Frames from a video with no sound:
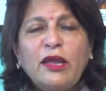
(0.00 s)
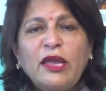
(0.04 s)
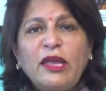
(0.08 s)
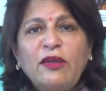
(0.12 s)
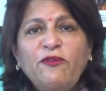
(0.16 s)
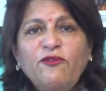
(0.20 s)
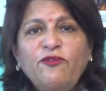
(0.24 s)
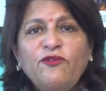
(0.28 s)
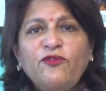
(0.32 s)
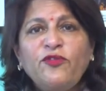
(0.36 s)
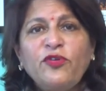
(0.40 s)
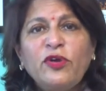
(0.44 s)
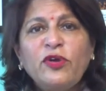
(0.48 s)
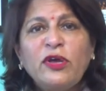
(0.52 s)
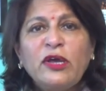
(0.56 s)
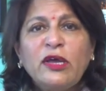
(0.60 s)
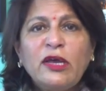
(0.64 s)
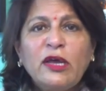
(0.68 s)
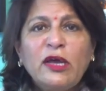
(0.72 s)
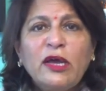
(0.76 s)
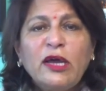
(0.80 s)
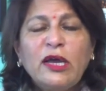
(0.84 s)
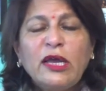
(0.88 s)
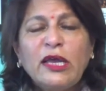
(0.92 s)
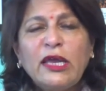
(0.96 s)
if
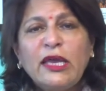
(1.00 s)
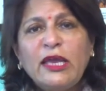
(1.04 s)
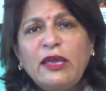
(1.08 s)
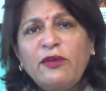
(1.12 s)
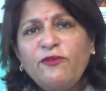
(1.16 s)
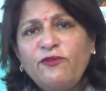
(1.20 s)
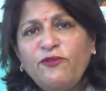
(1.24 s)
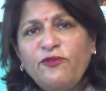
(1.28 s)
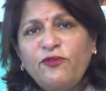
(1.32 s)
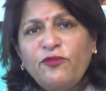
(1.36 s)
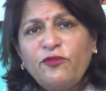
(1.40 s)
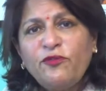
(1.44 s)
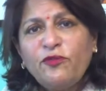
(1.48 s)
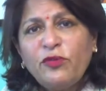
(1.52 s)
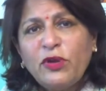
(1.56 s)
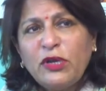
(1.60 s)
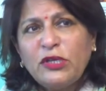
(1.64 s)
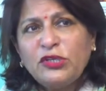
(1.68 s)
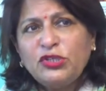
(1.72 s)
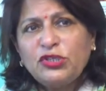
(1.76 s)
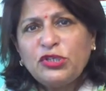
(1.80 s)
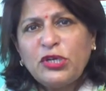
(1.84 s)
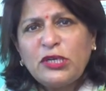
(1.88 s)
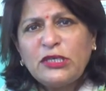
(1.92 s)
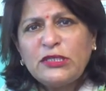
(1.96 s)

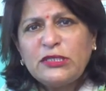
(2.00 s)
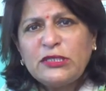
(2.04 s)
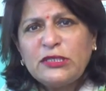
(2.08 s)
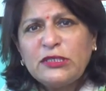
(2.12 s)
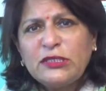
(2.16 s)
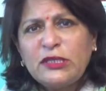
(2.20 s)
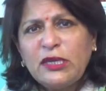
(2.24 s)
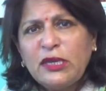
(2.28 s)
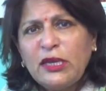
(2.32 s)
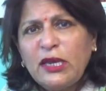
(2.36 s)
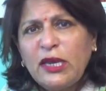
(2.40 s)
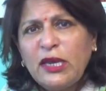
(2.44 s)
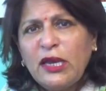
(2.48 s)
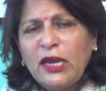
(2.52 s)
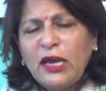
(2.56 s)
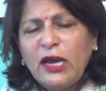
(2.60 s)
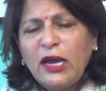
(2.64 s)
just